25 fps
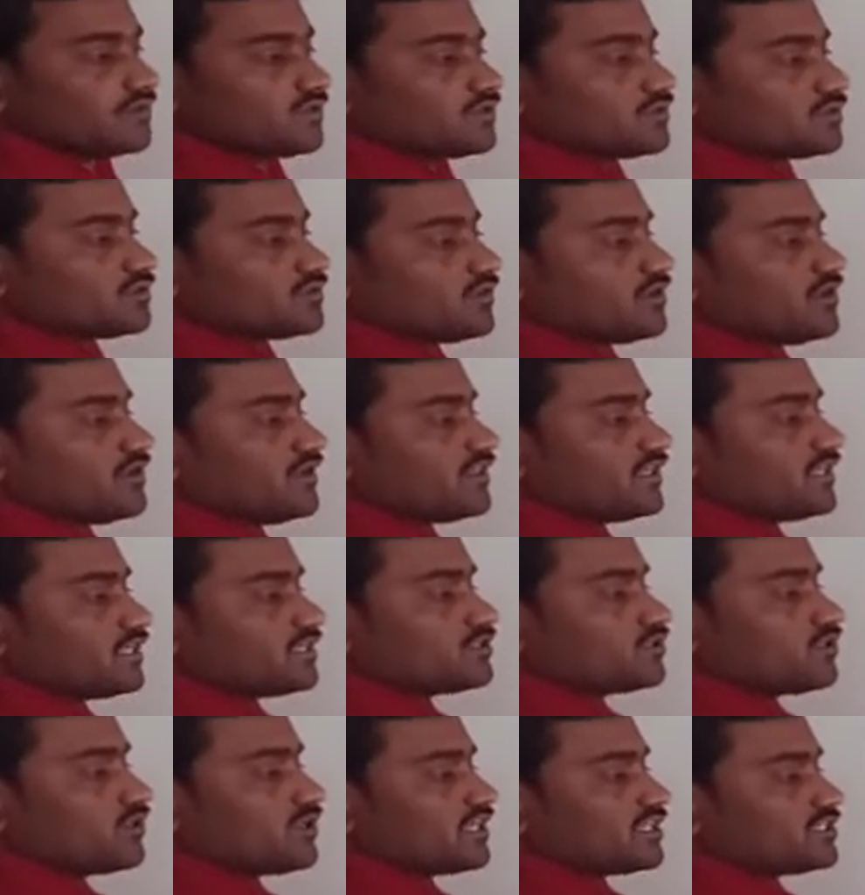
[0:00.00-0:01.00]
So there
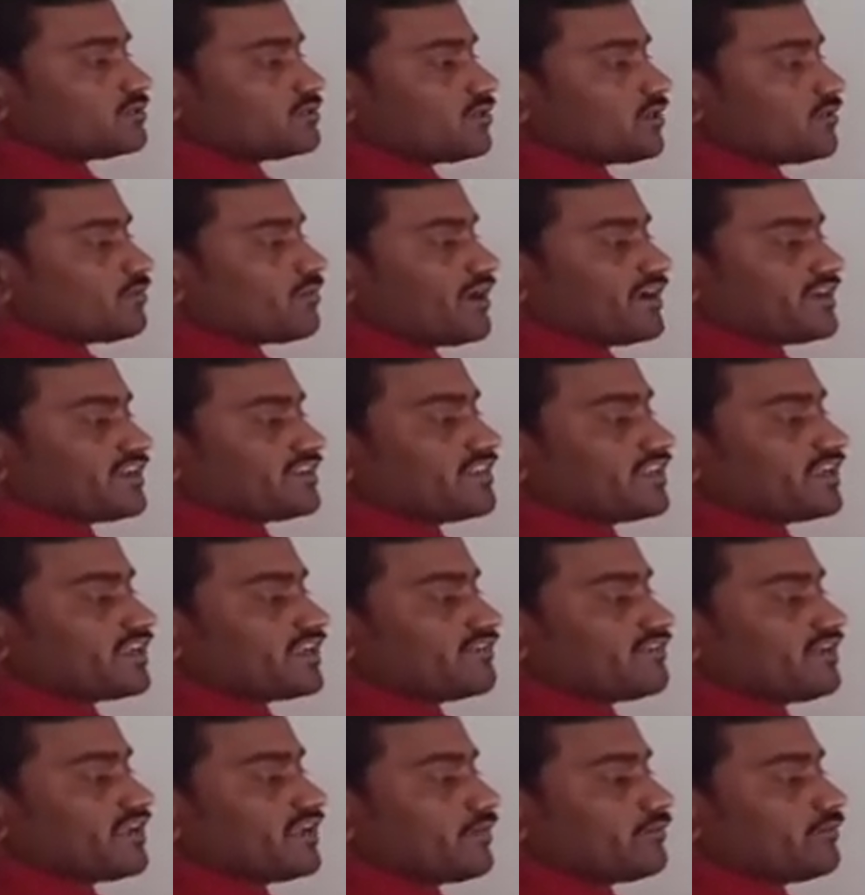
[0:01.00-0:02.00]
is no decimal point in the
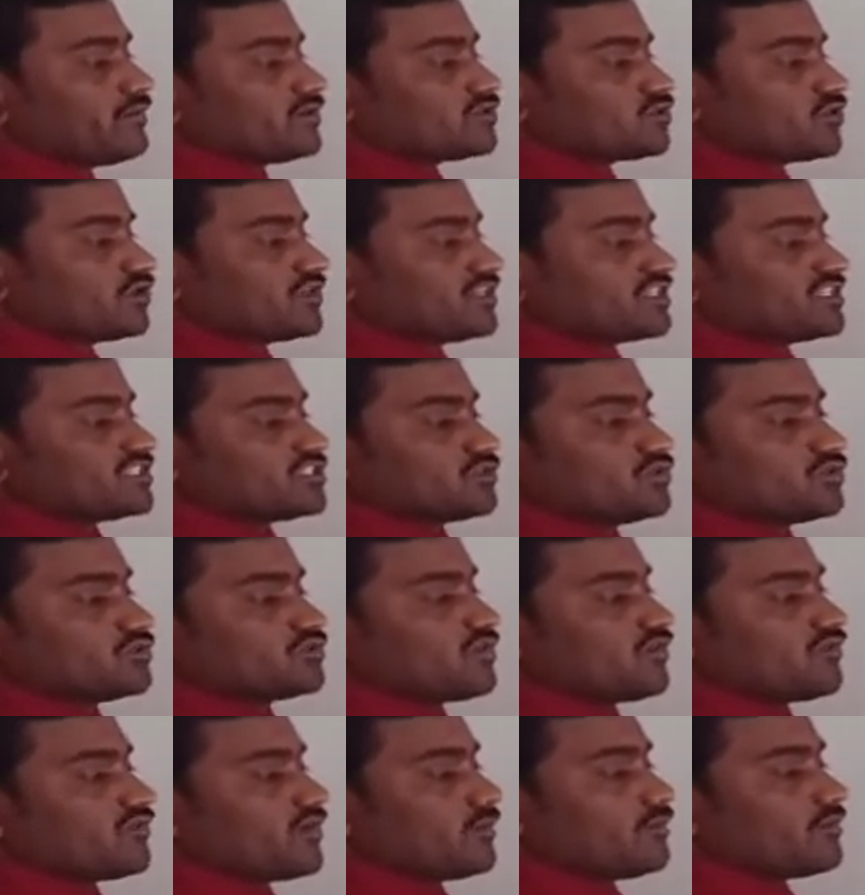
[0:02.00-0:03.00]
given number. So it is the
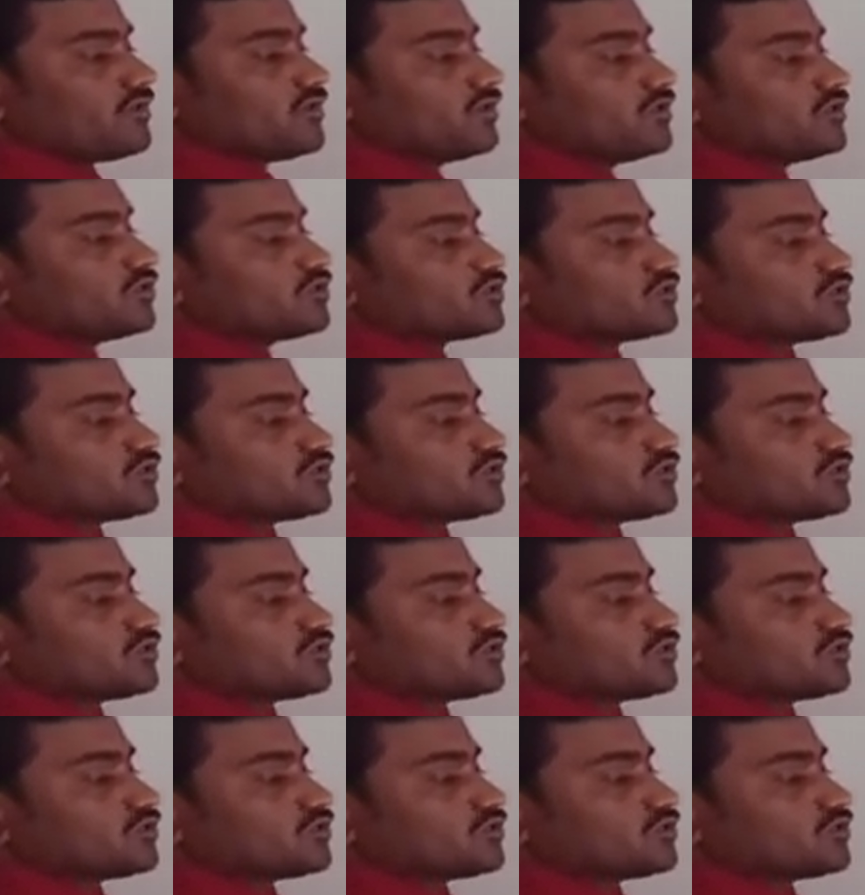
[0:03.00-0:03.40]
usual form.